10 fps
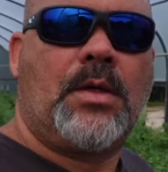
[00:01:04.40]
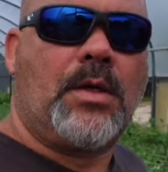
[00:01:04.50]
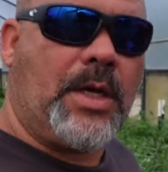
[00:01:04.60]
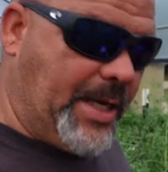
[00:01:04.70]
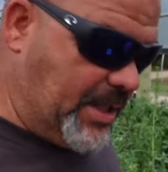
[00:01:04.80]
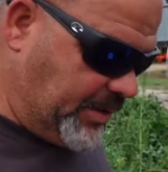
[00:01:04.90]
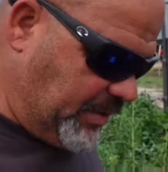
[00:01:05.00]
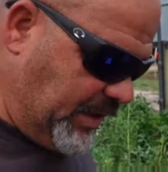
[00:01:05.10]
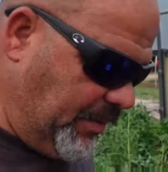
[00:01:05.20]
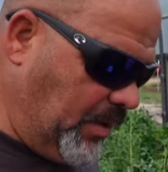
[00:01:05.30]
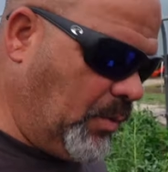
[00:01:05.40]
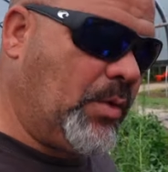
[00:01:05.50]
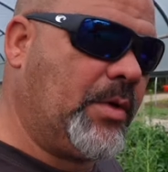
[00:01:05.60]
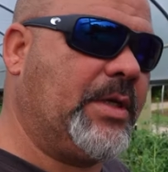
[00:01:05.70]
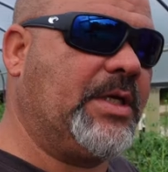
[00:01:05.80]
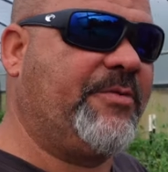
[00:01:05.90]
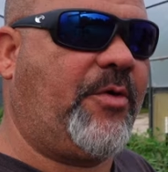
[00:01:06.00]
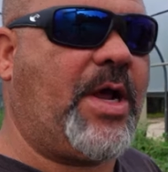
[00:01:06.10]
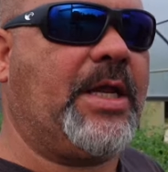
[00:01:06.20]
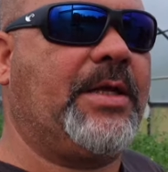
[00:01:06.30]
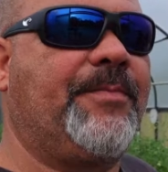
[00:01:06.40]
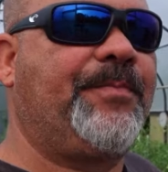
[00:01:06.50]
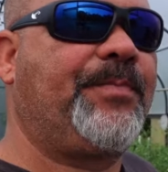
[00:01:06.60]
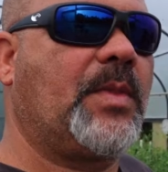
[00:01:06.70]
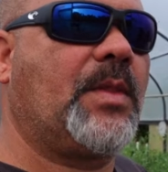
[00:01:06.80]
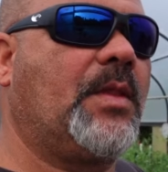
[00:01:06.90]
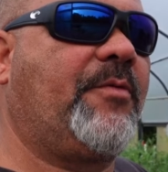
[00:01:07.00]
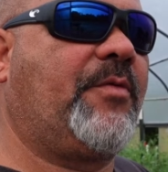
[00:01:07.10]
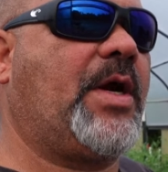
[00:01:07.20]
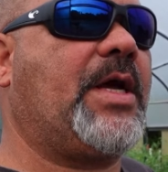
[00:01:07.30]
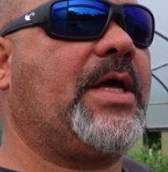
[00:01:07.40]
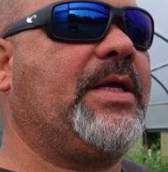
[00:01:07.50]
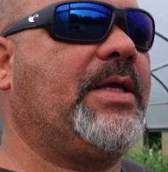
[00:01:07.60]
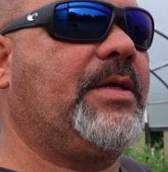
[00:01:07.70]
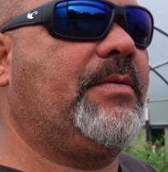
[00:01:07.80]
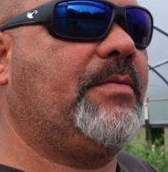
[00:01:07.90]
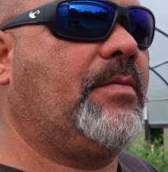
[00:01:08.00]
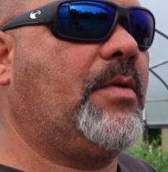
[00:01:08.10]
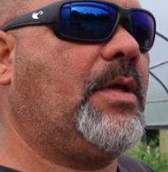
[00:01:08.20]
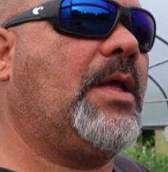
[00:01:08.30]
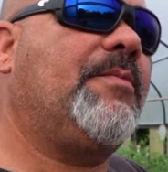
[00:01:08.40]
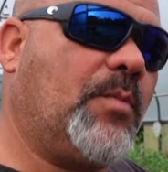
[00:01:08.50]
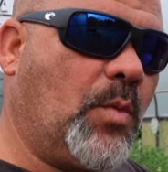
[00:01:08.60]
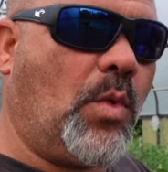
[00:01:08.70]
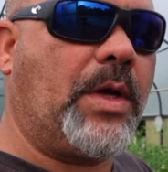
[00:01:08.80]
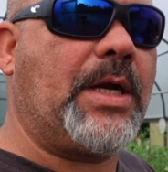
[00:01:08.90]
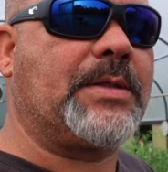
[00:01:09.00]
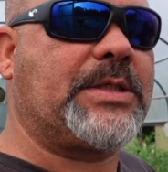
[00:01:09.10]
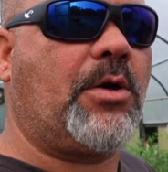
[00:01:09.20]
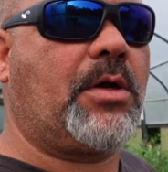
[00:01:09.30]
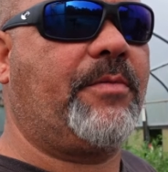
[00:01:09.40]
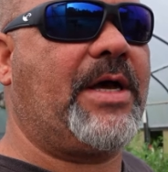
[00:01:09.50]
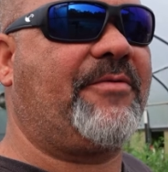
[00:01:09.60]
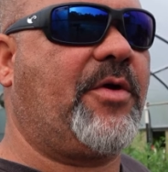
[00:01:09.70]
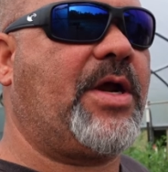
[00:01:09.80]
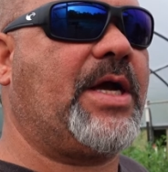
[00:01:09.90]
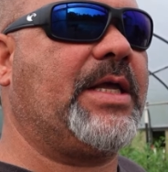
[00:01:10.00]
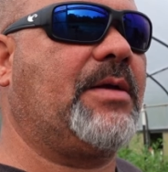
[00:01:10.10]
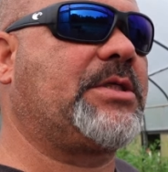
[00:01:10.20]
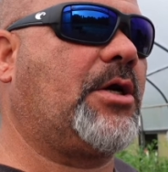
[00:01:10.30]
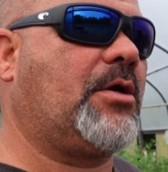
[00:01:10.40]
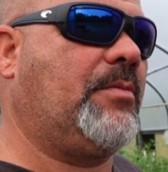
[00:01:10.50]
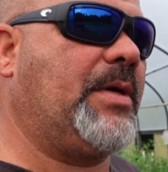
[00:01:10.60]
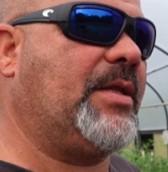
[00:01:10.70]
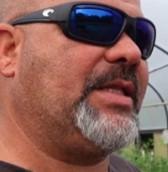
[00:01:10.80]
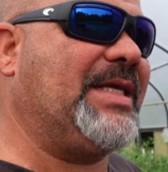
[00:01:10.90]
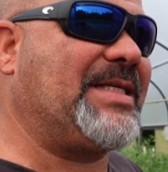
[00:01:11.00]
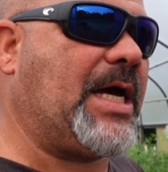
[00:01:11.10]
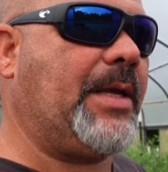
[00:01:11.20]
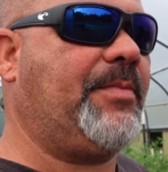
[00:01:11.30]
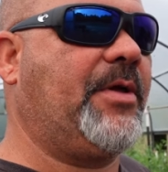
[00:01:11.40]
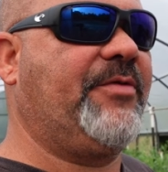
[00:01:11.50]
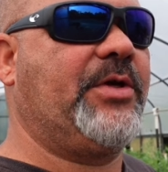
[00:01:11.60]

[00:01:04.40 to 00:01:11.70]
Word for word: All right, guys, so tip number one is variety. The variety, when I talk about variety, I'm talking about the type of